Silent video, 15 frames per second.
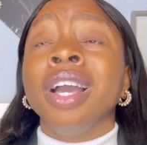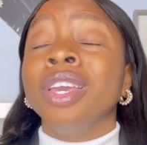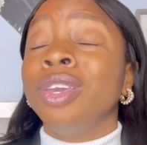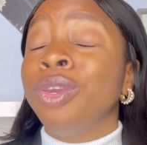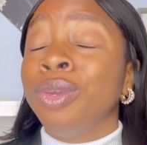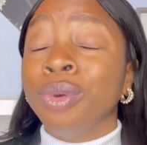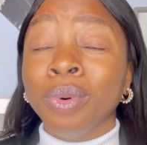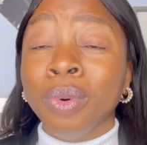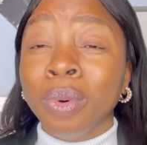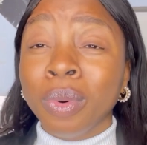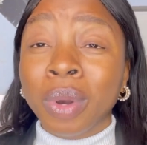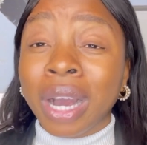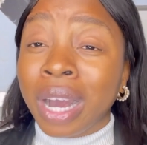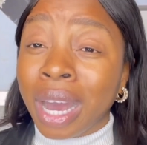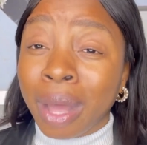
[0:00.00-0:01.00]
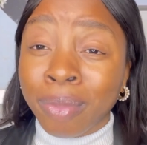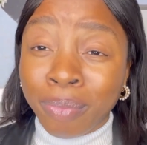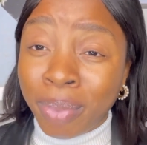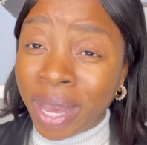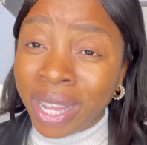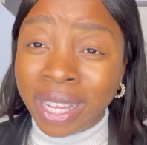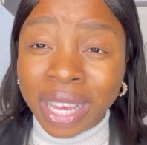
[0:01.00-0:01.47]
You can
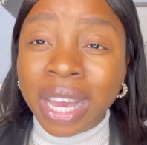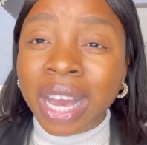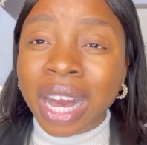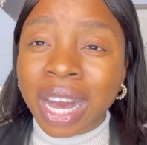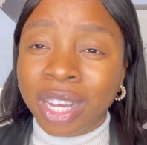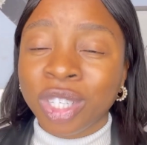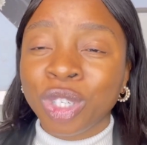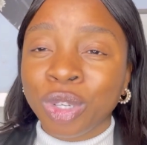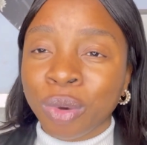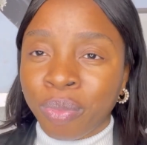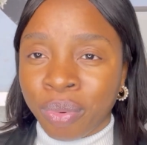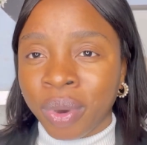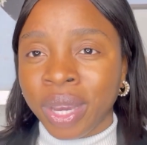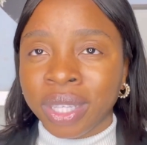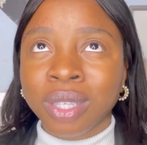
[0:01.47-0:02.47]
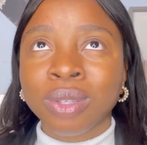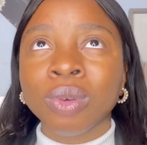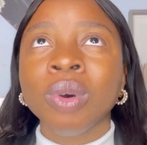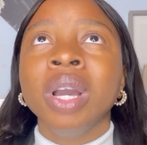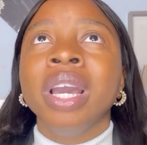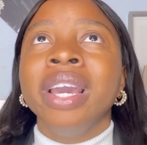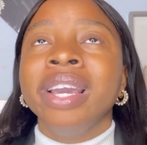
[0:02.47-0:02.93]
barely catch your breath. So
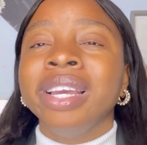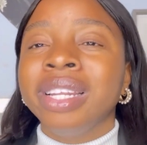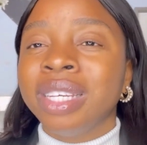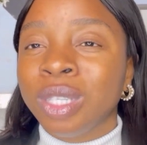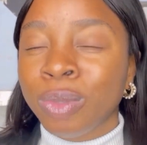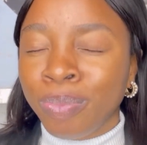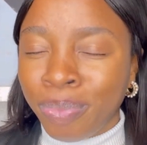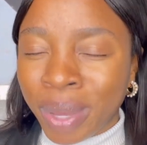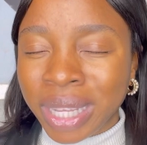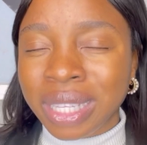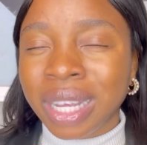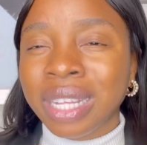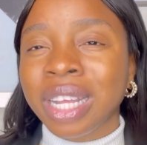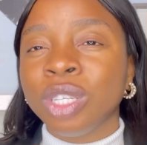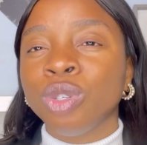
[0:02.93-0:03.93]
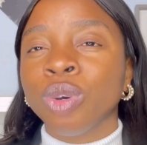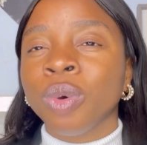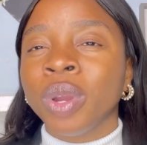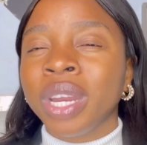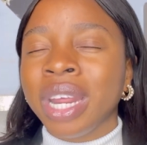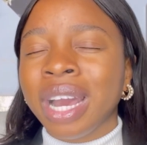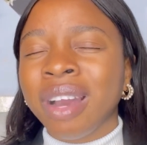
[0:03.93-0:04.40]
it is better that you
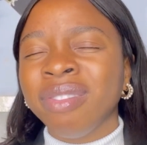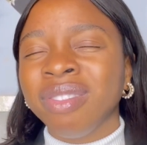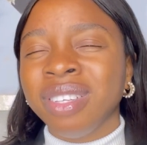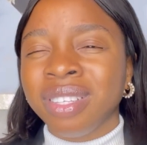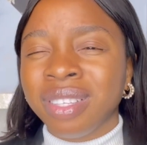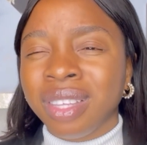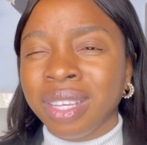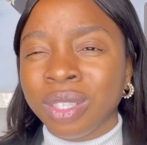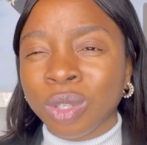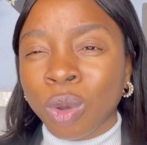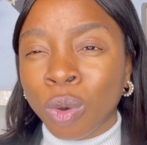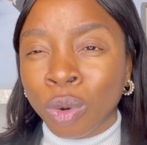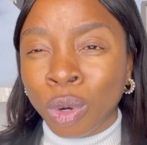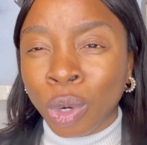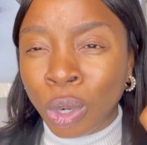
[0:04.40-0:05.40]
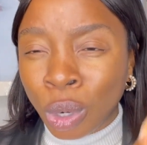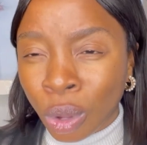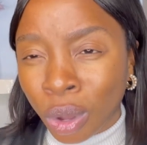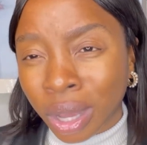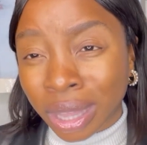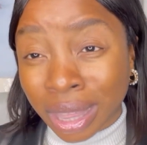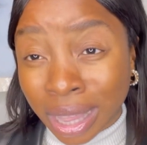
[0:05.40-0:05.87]
already have these things on
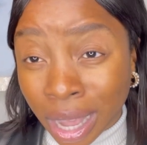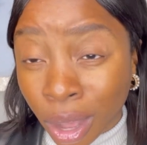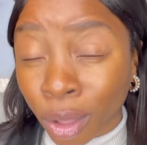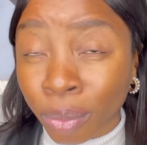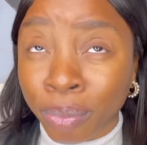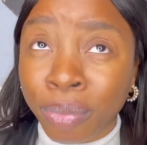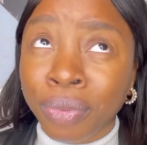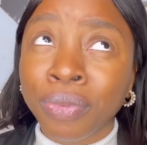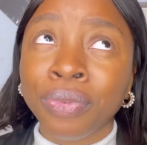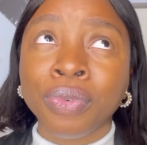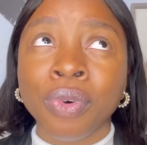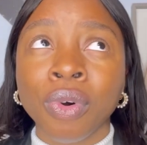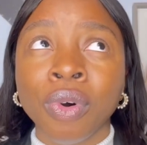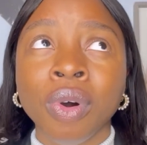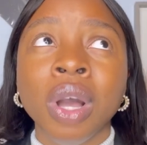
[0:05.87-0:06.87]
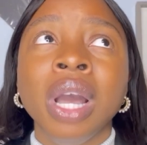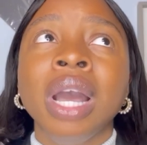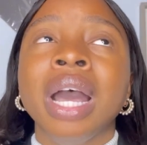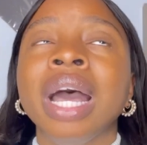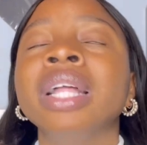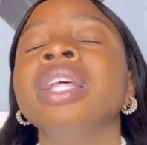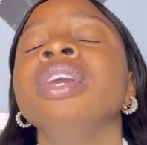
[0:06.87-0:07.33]
lockdown before.
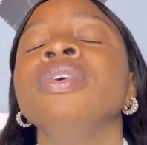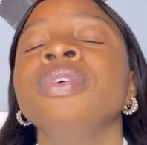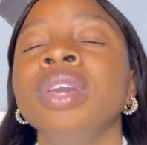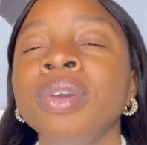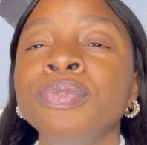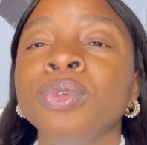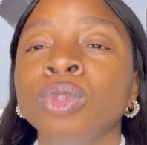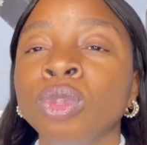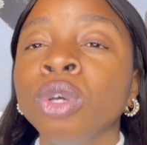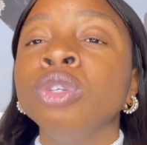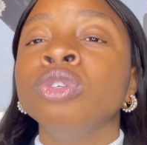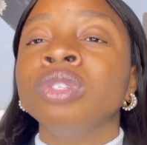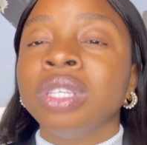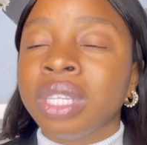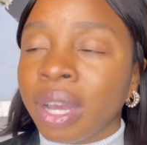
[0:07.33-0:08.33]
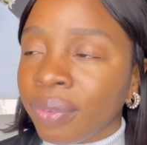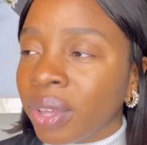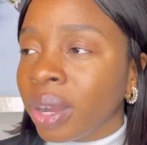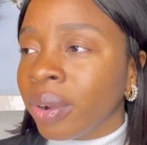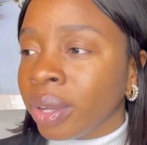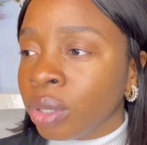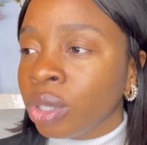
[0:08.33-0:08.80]
And if you did not use it after
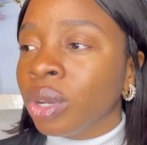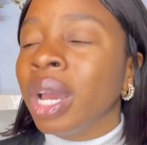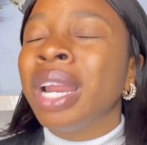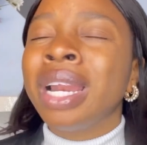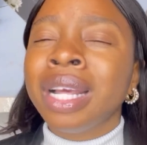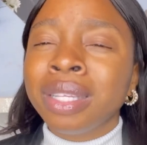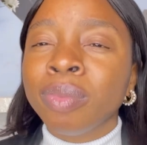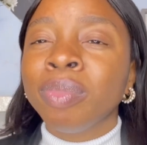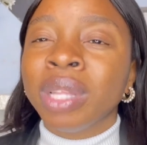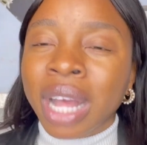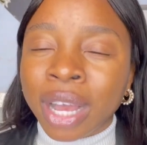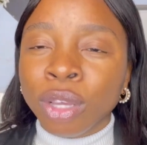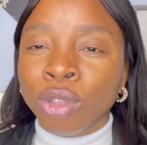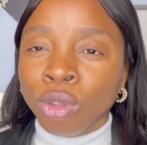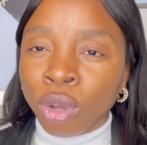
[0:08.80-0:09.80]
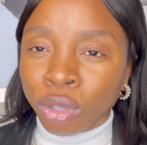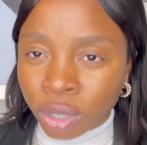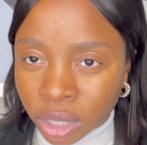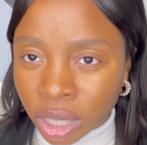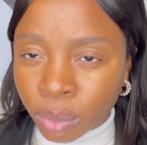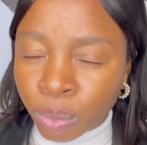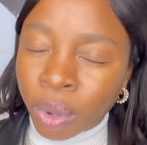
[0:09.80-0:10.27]
graduation, and let it be that you did not
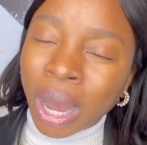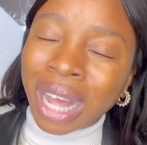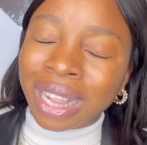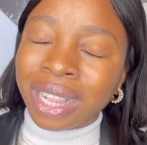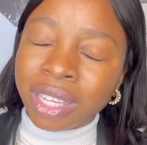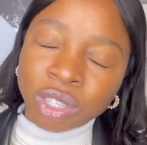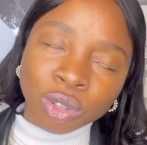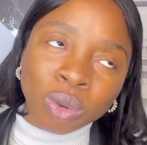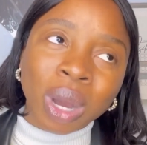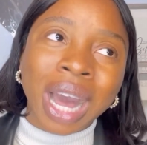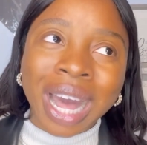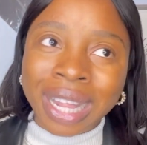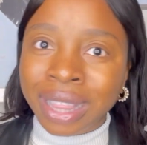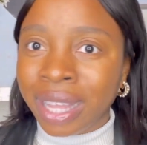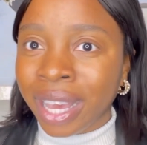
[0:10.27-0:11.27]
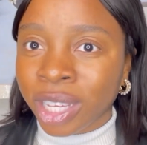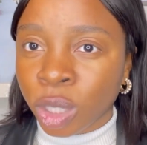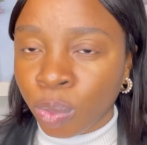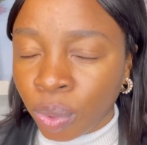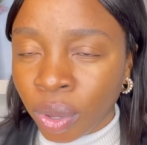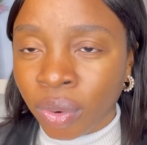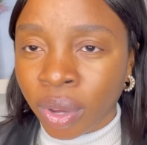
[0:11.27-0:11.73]
use it, but at least you had the
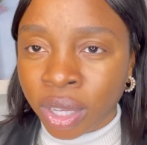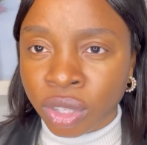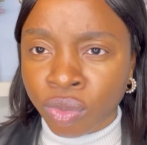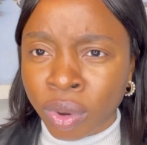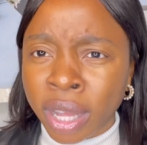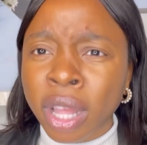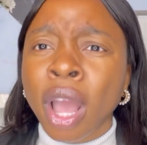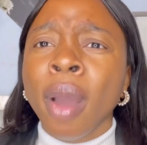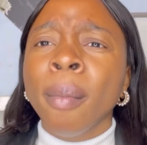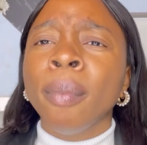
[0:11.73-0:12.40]
experience, right?